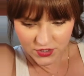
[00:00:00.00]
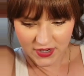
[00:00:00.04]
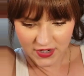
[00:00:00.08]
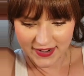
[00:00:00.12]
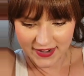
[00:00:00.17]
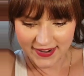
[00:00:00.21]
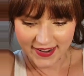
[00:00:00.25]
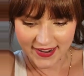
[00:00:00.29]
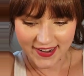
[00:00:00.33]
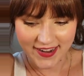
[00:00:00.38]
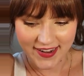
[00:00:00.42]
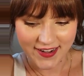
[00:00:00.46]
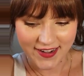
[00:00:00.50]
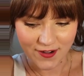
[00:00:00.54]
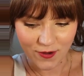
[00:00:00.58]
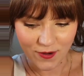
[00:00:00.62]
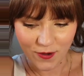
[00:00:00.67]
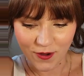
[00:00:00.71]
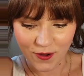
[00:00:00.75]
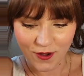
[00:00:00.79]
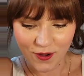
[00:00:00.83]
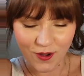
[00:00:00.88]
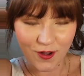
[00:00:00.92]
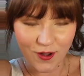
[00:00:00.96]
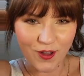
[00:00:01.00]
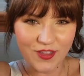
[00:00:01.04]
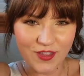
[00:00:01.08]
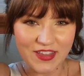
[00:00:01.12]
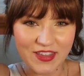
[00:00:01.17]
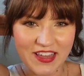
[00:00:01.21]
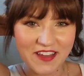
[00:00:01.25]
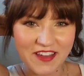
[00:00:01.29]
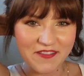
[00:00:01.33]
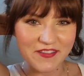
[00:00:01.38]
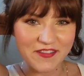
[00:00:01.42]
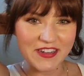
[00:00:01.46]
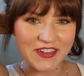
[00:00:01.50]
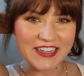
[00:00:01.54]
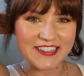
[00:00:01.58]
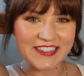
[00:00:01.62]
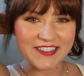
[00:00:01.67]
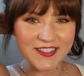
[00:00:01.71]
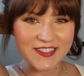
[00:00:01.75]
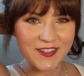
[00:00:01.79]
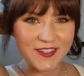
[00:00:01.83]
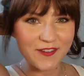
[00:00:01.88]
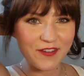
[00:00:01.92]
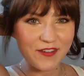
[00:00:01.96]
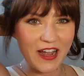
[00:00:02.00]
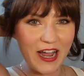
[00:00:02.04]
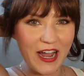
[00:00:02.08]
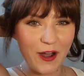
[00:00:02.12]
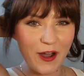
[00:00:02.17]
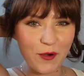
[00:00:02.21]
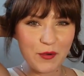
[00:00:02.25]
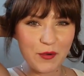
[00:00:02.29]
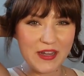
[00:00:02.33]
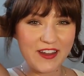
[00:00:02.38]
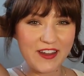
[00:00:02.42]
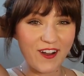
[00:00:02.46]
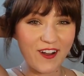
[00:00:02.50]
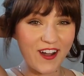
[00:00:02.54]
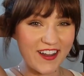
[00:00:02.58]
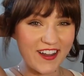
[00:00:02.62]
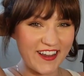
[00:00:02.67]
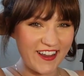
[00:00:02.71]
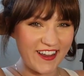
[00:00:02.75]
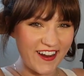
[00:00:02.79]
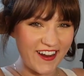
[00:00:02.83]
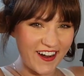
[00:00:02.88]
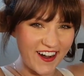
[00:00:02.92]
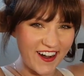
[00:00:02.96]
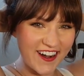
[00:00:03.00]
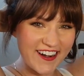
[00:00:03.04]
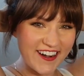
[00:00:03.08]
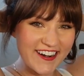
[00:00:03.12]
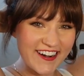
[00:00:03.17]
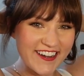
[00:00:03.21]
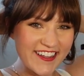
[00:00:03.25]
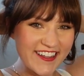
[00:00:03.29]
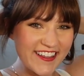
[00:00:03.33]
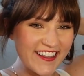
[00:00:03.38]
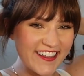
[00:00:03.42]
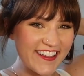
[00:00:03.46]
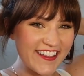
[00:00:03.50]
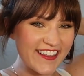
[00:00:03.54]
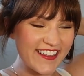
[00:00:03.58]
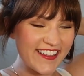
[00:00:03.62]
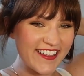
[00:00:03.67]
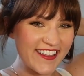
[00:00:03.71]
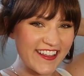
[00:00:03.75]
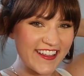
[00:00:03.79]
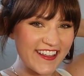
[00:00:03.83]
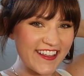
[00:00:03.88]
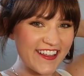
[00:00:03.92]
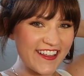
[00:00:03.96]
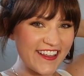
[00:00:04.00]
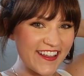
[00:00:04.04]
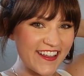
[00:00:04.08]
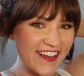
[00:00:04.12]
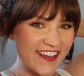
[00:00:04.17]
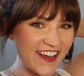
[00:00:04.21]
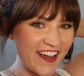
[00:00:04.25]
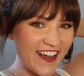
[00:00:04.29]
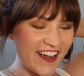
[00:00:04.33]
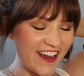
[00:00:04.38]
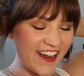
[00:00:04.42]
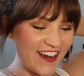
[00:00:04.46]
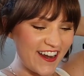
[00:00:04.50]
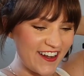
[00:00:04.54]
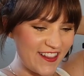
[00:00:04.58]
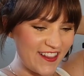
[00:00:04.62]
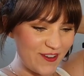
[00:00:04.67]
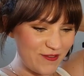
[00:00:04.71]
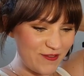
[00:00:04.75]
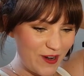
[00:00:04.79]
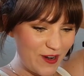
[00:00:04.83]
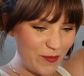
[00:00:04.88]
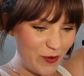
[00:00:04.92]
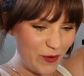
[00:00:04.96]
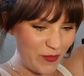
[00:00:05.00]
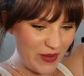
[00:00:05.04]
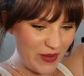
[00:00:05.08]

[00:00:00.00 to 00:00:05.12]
try to hide all the evidence of how we got here. Hide the rubber